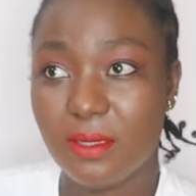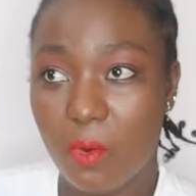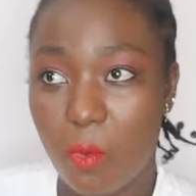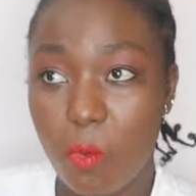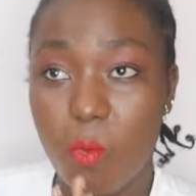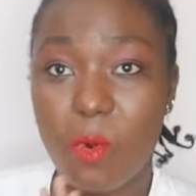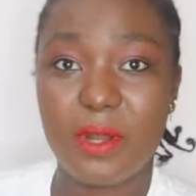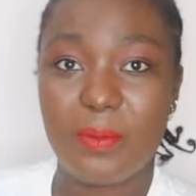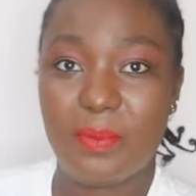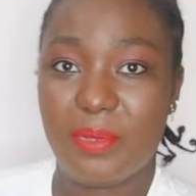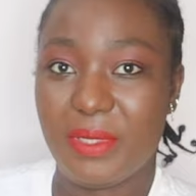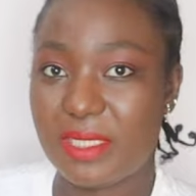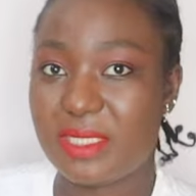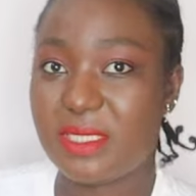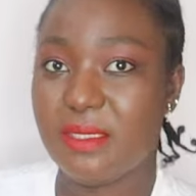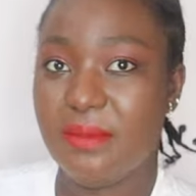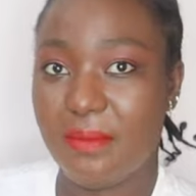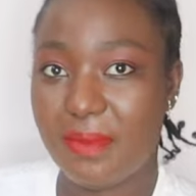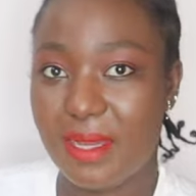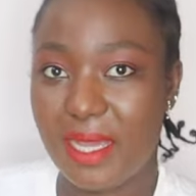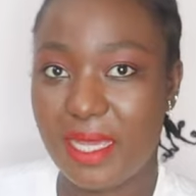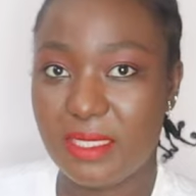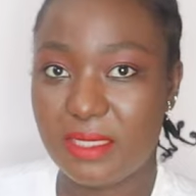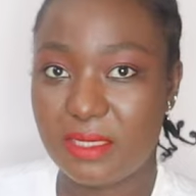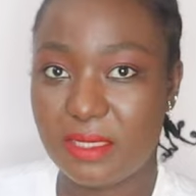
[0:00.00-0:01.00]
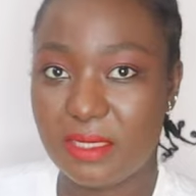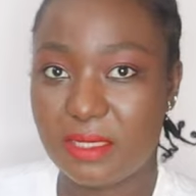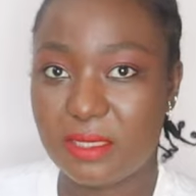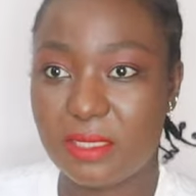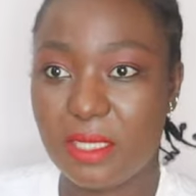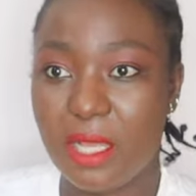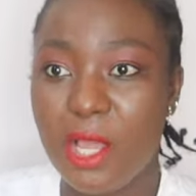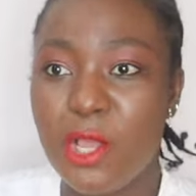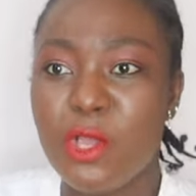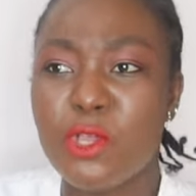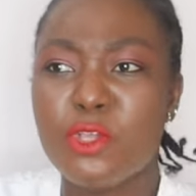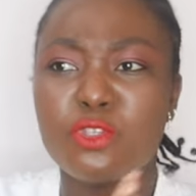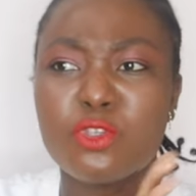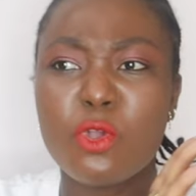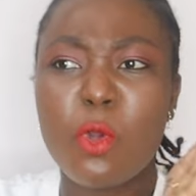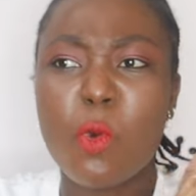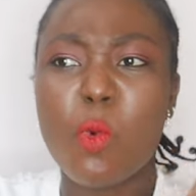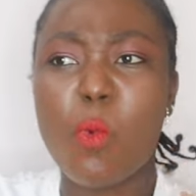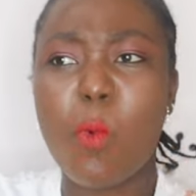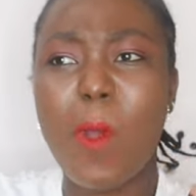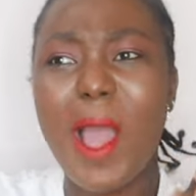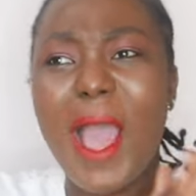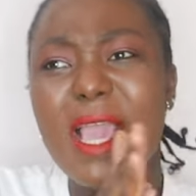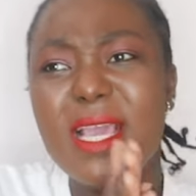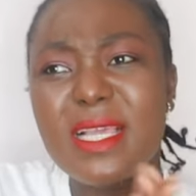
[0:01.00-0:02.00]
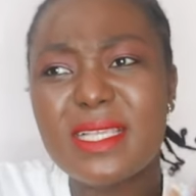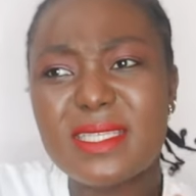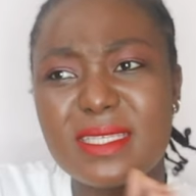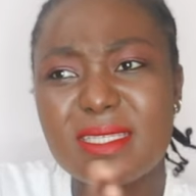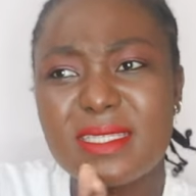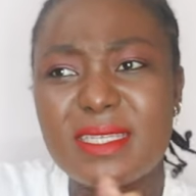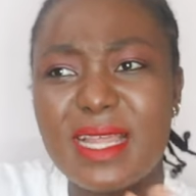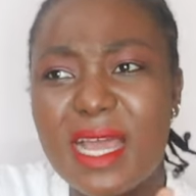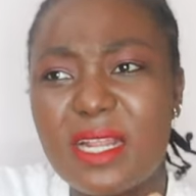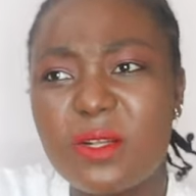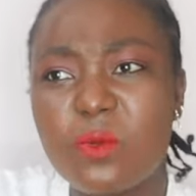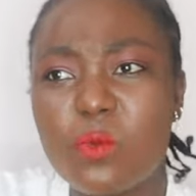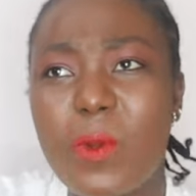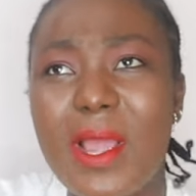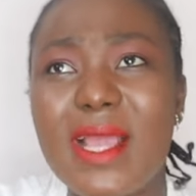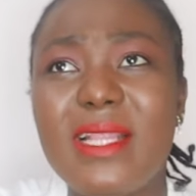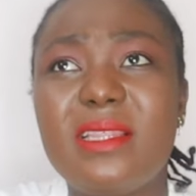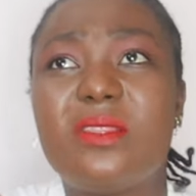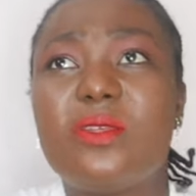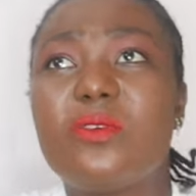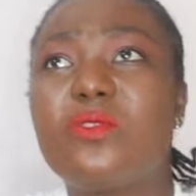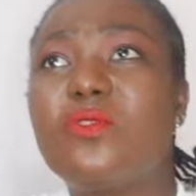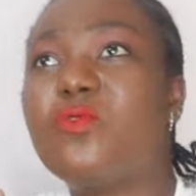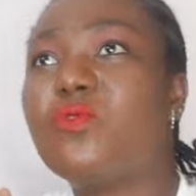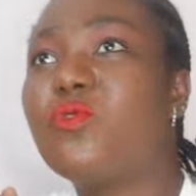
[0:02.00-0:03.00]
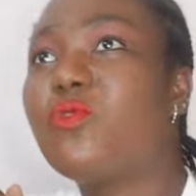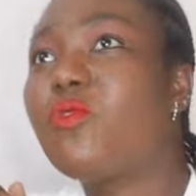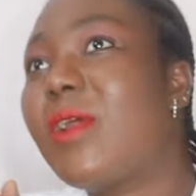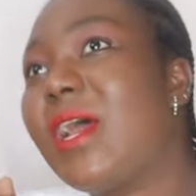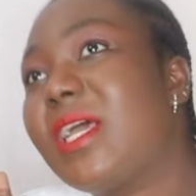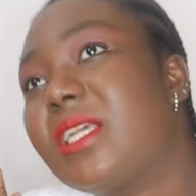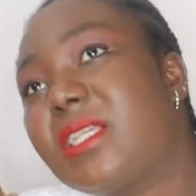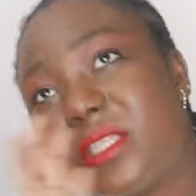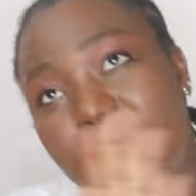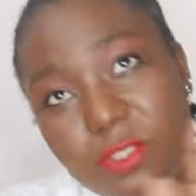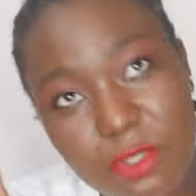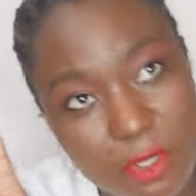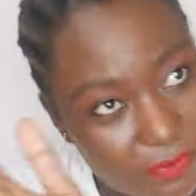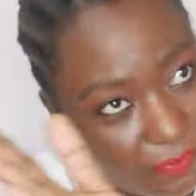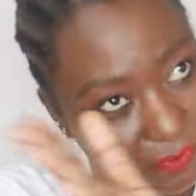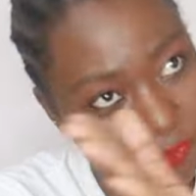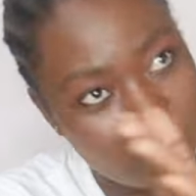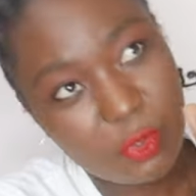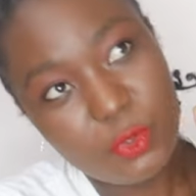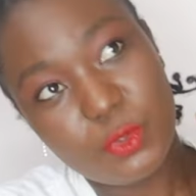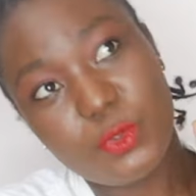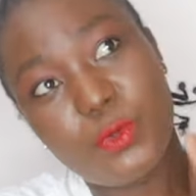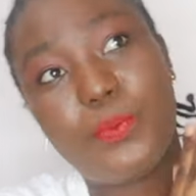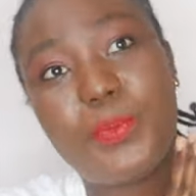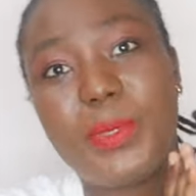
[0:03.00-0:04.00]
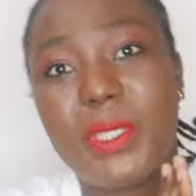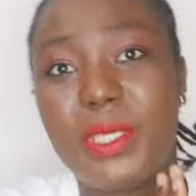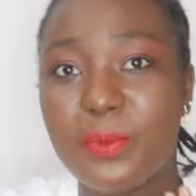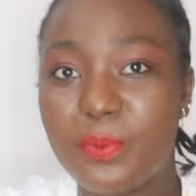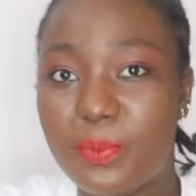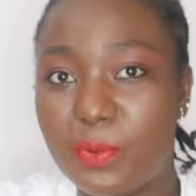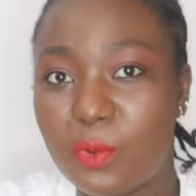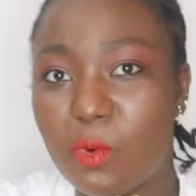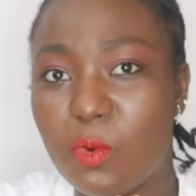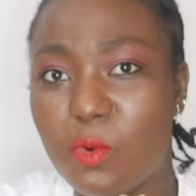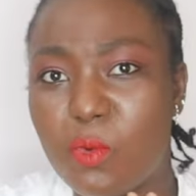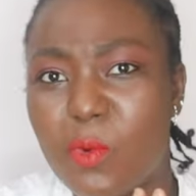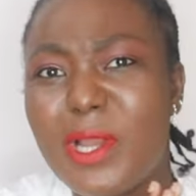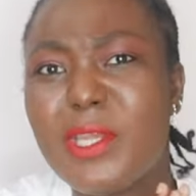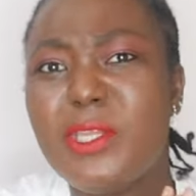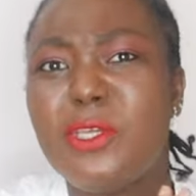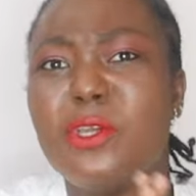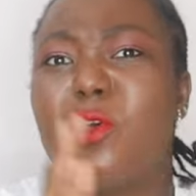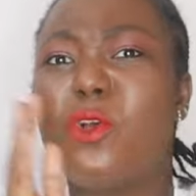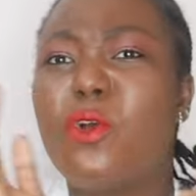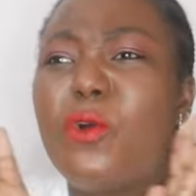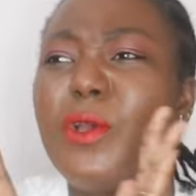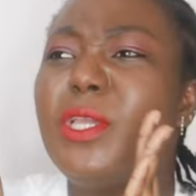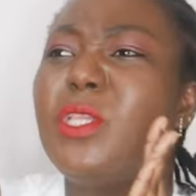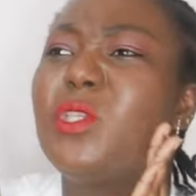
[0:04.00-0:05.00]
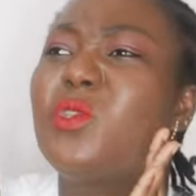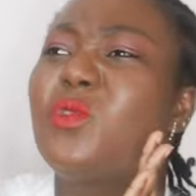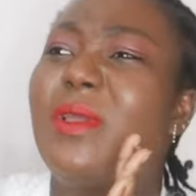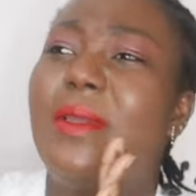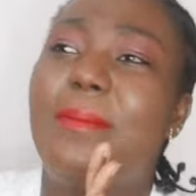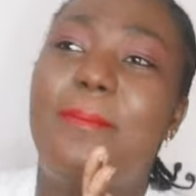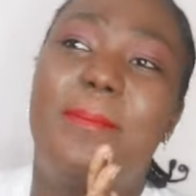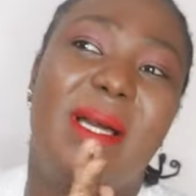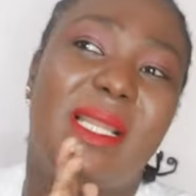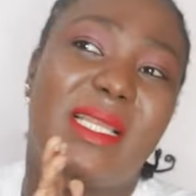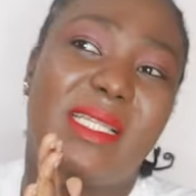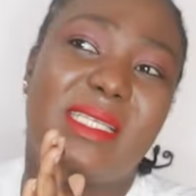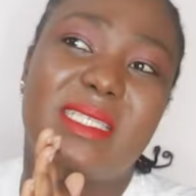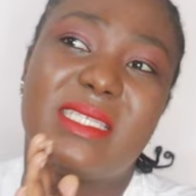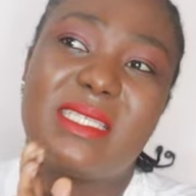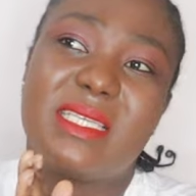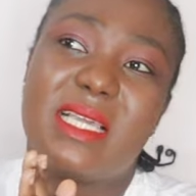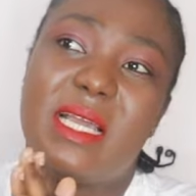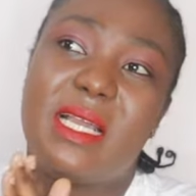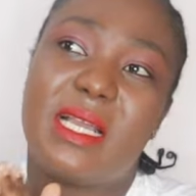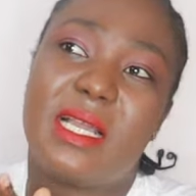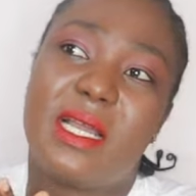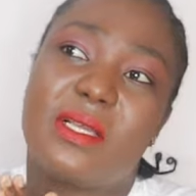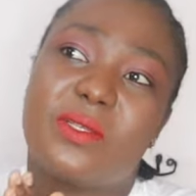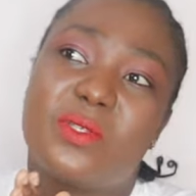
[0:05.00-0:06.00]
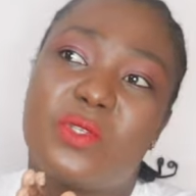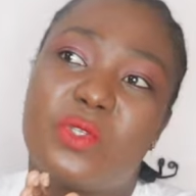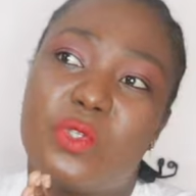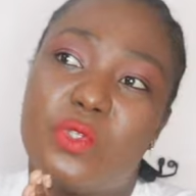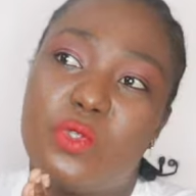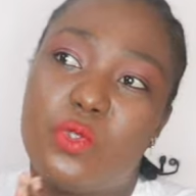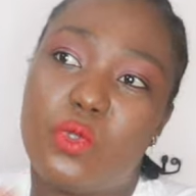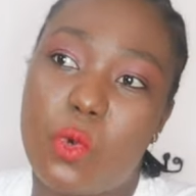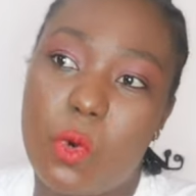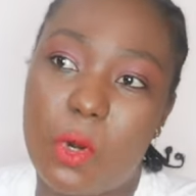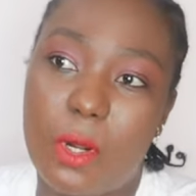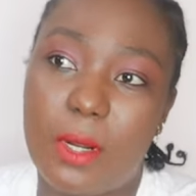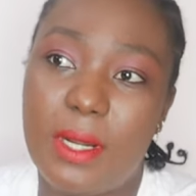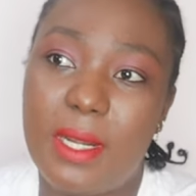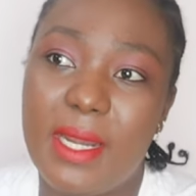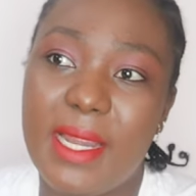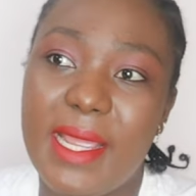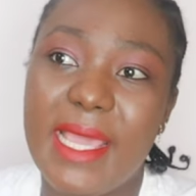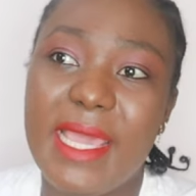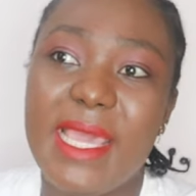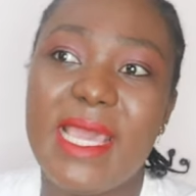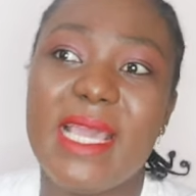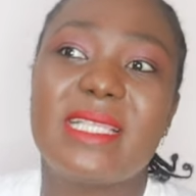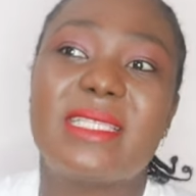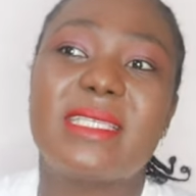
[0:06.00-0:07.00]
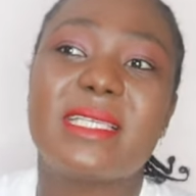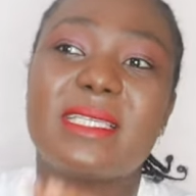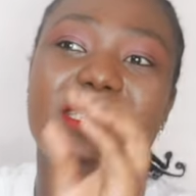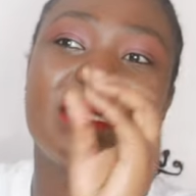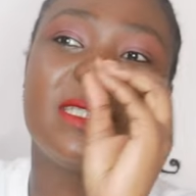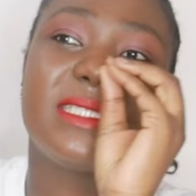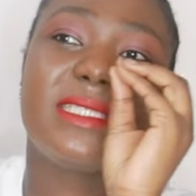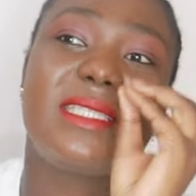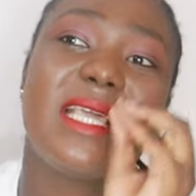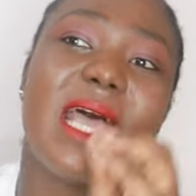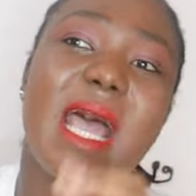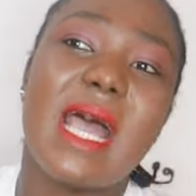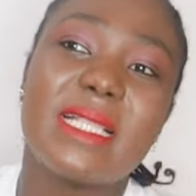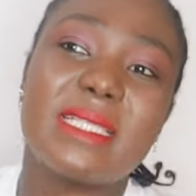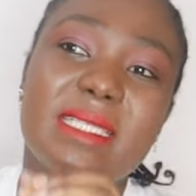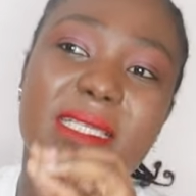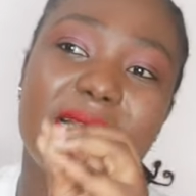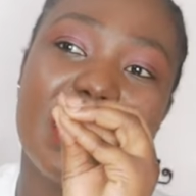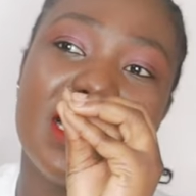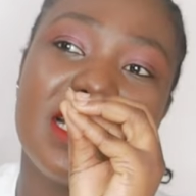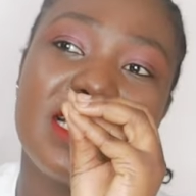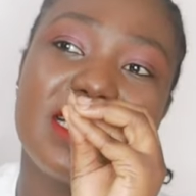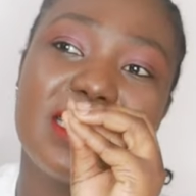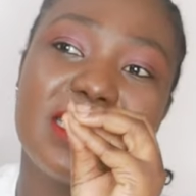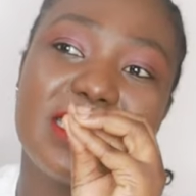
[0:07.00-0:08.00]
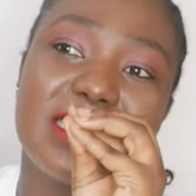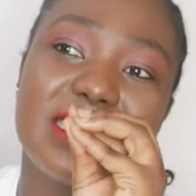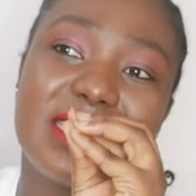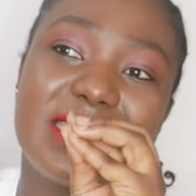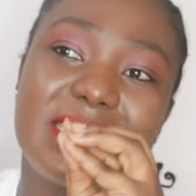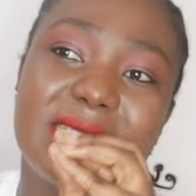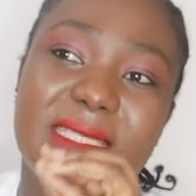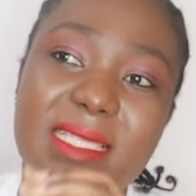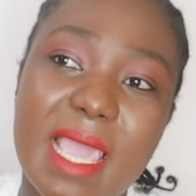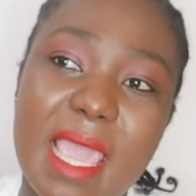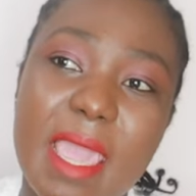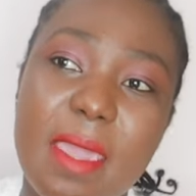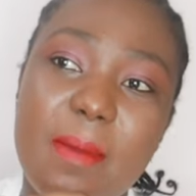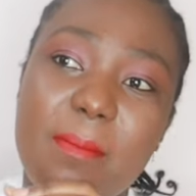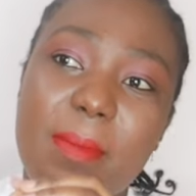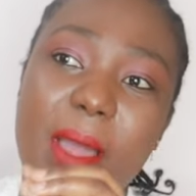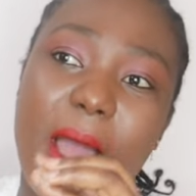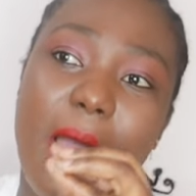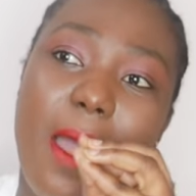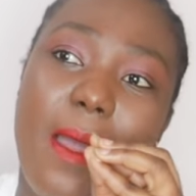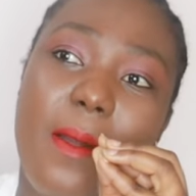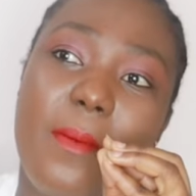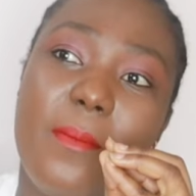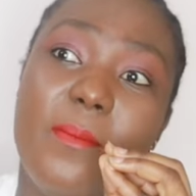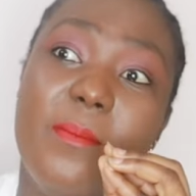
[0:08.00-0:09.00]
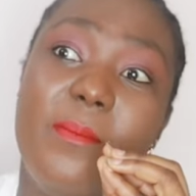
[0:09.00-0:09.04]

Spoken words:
one person buys it. So why is it that when the rest of you people, when you go into a Balenciaga store, it is that same